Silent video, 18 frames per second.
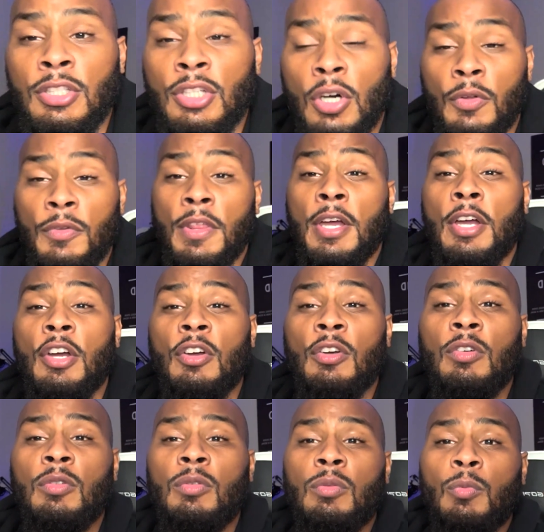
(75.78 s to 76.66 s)
know,
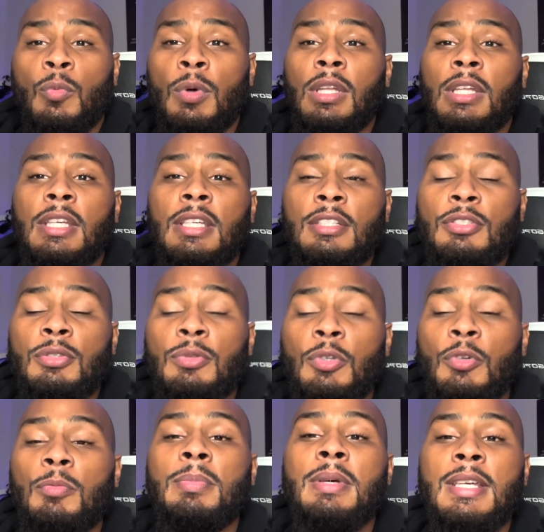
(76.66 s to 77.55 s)
they're willing to
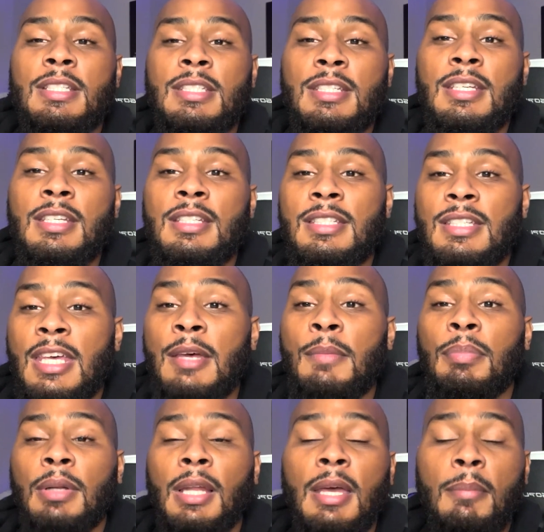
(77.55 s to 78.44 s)
do business and
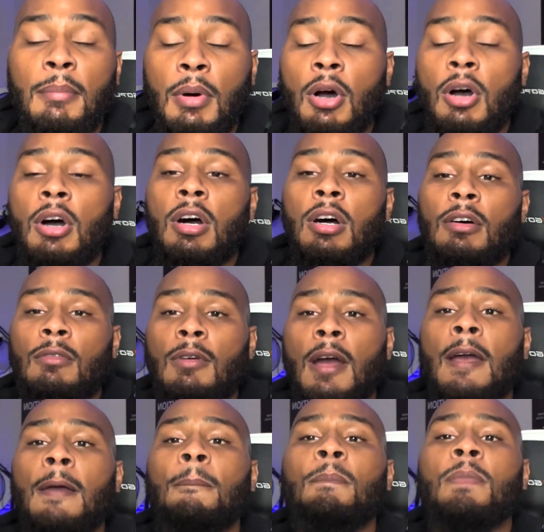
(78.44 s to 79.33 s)
play ball,
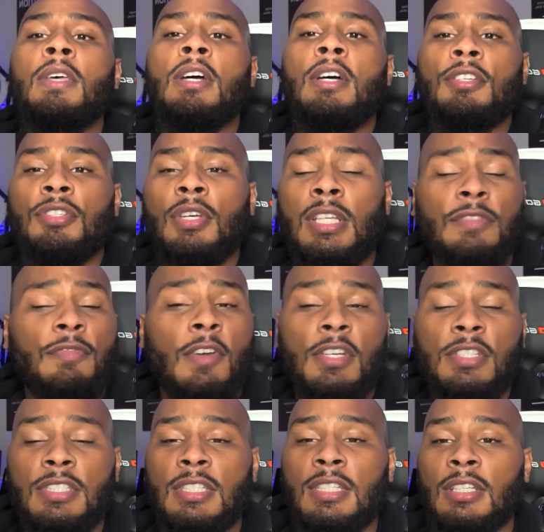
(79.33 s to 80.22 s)
right? So that's the
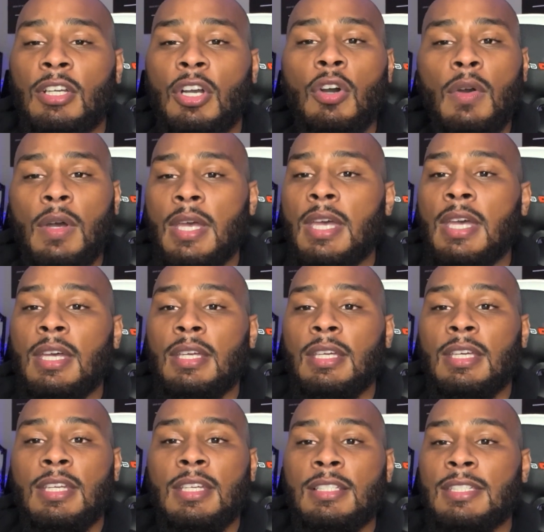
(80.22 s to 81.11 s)
first thing. Go
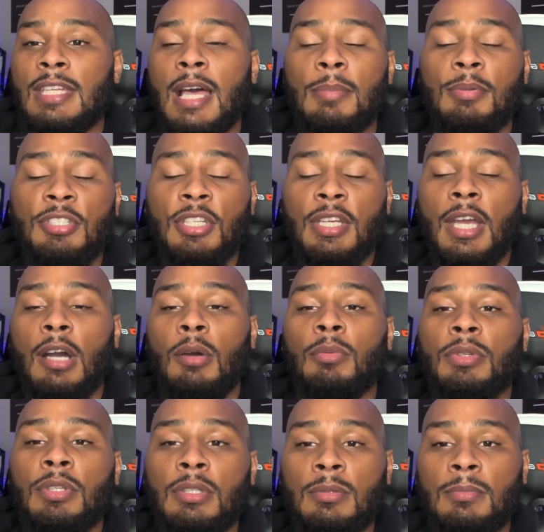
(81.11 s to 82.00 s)
ahead and establish an account
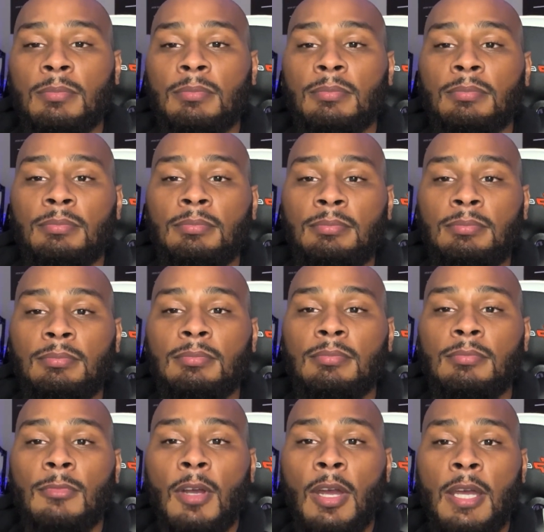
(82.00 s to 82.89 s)
with them,
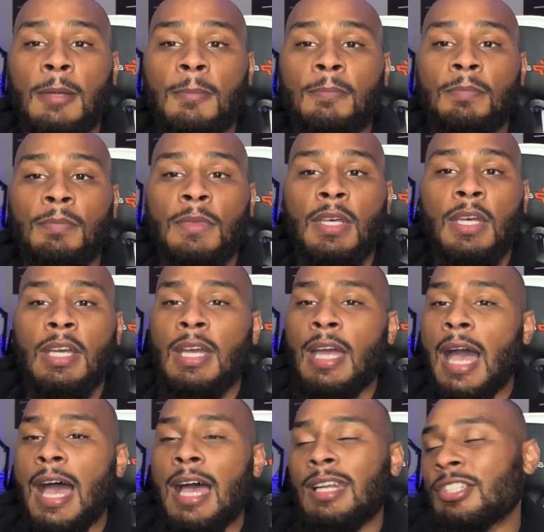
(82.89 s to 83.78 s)
right?
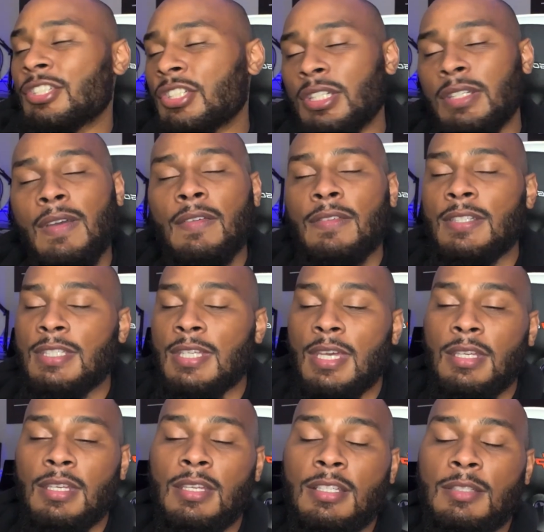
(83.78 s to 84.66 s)
I shouldn't have to
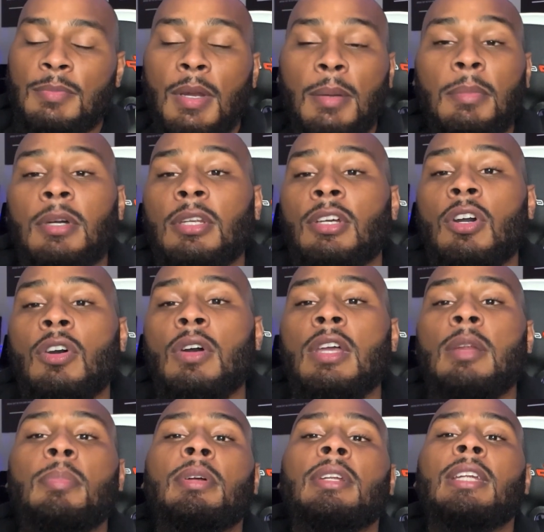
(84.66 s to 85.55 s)
say this, but I'm going to go
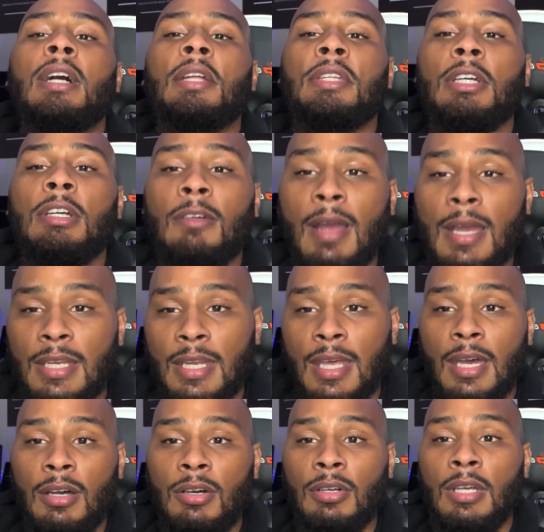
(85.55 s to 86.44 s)
ahead and put it out there right
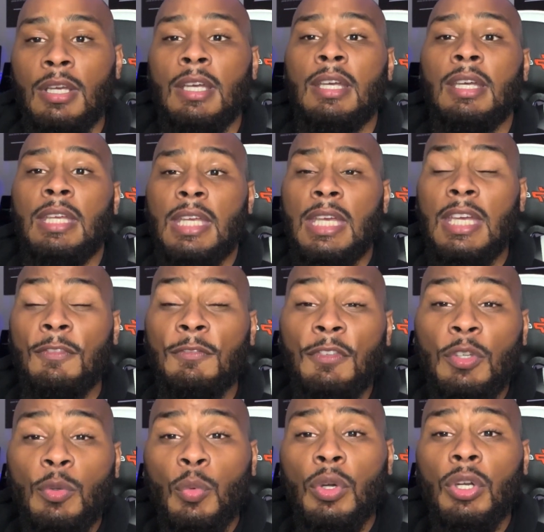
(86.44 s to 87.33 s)
now. If
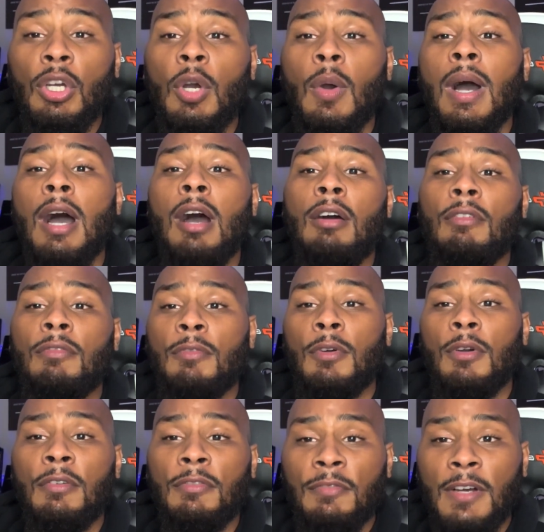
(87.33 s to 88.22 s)
you want to go out
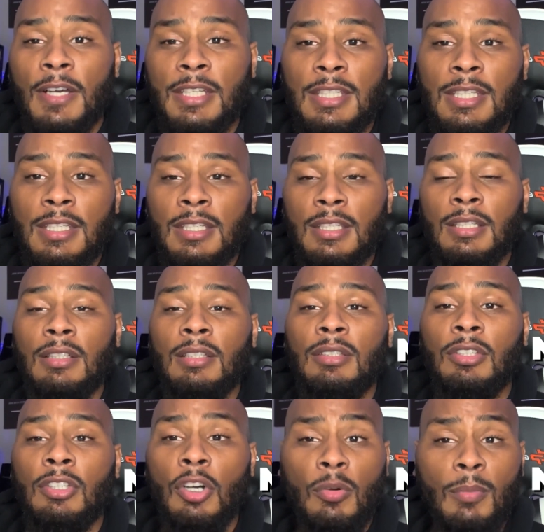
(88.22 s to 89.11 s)
for funding,
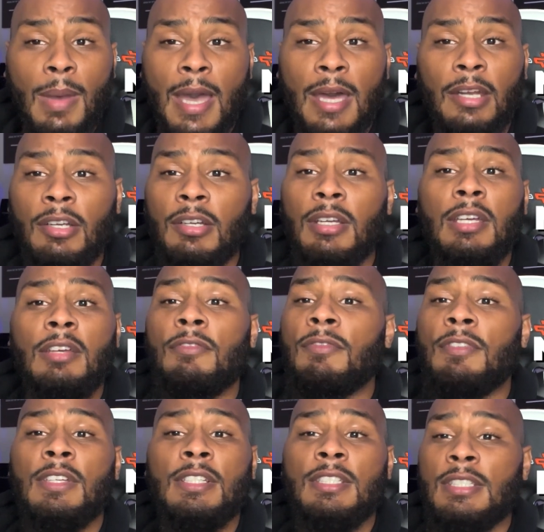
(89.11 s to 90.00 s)
no matter if
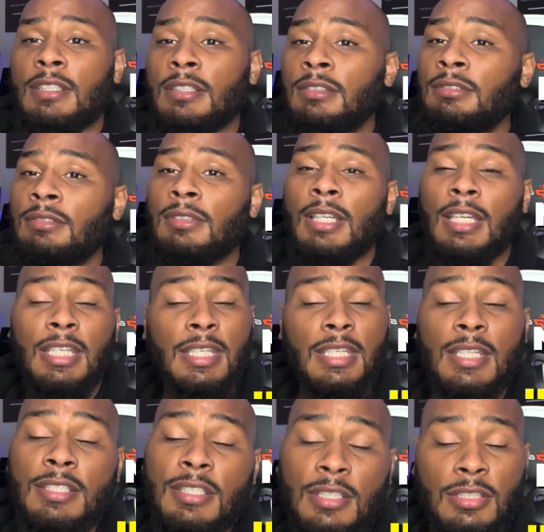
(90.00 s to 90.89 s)
it's
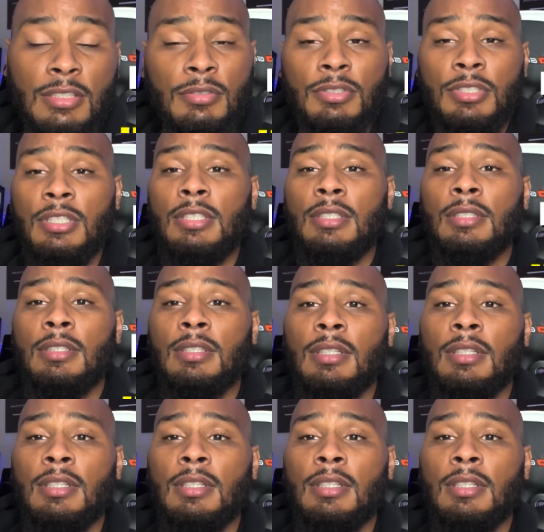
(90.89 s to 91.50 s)
any institution,